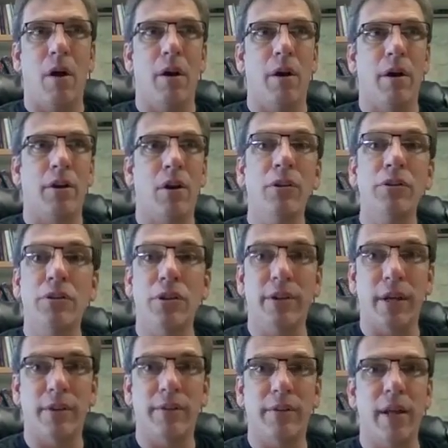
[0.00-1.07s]
our culture
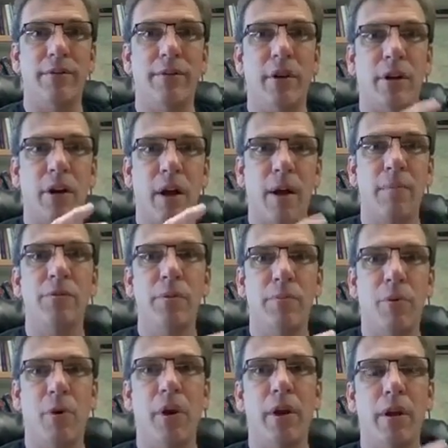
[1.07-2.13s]
dictates, there comes a
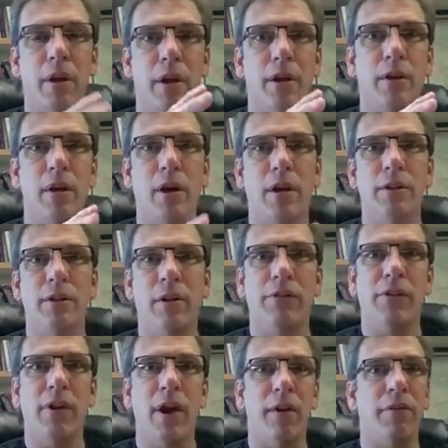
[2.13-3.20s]
point in a young
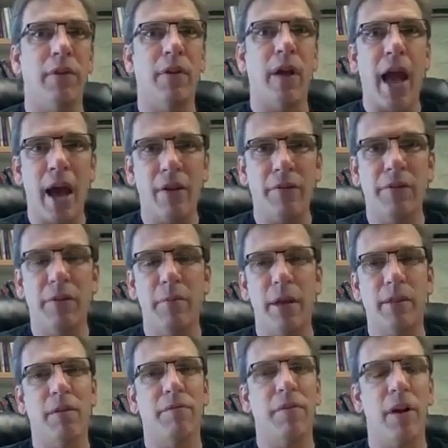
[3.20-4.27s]
adult's life that they have to
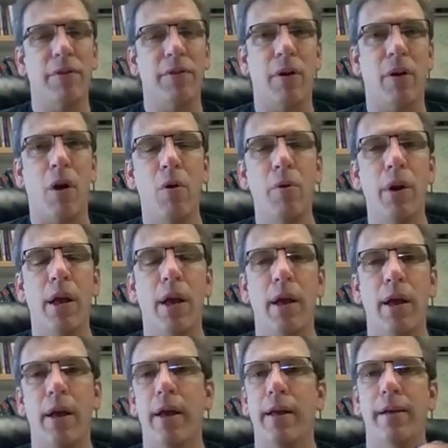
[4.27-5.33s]
make their faith their own
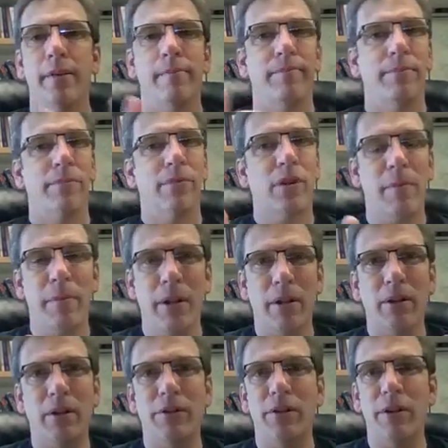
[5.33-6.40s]
it's going to be a
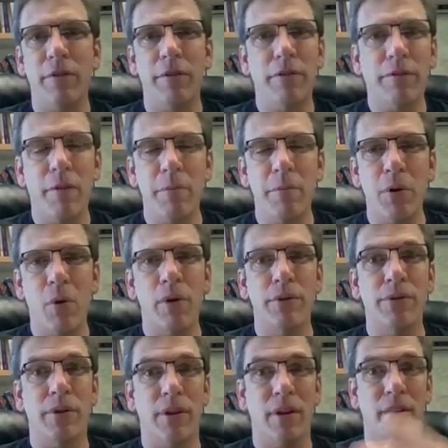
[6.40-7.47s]
little different from
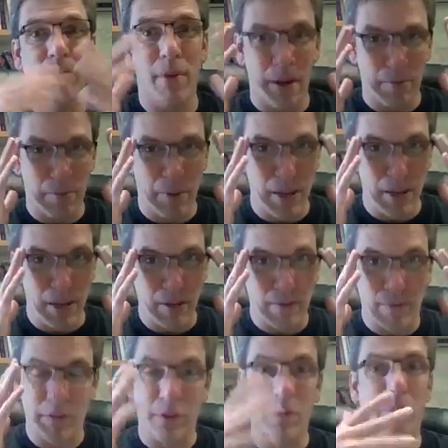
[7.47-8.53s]
yours. It might be
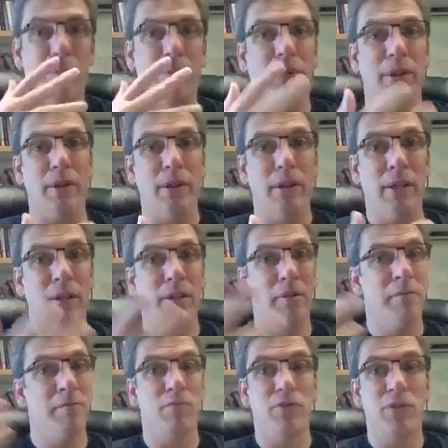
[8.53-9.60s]

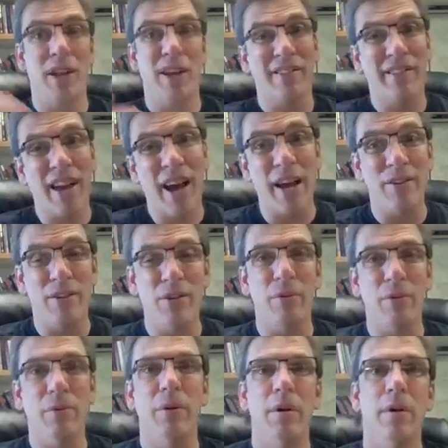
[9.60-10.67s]
completely set aside
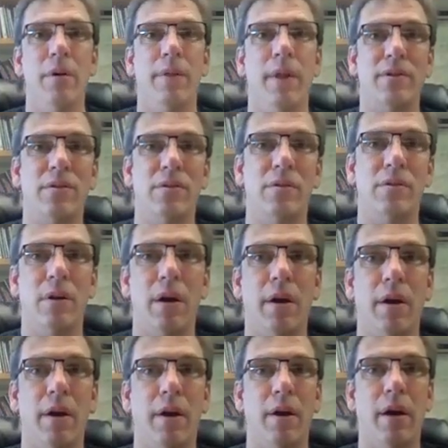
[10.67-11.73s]
too. That's
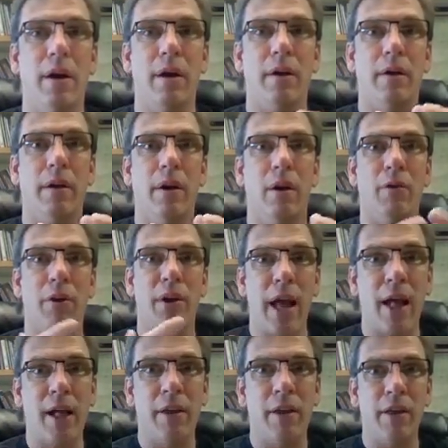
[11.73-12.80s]
a, a, a
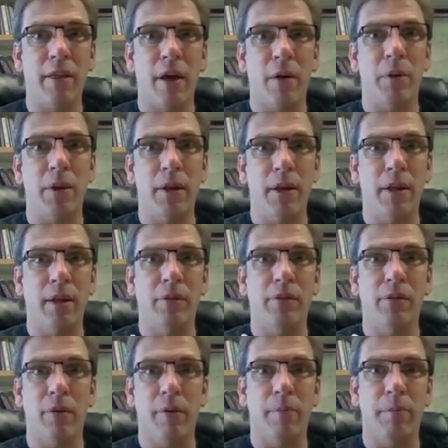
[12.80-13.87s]
reality that we need
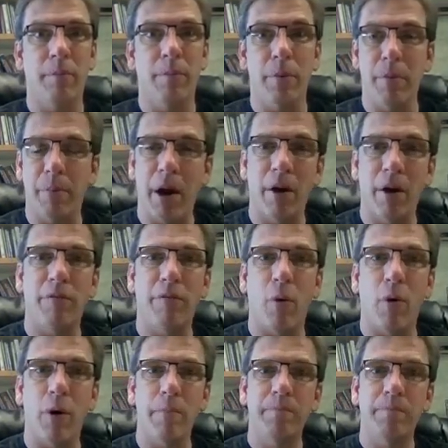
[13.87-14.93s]
to be prepared
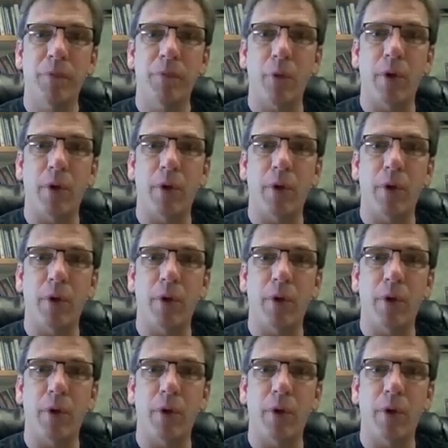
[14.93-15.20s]
for.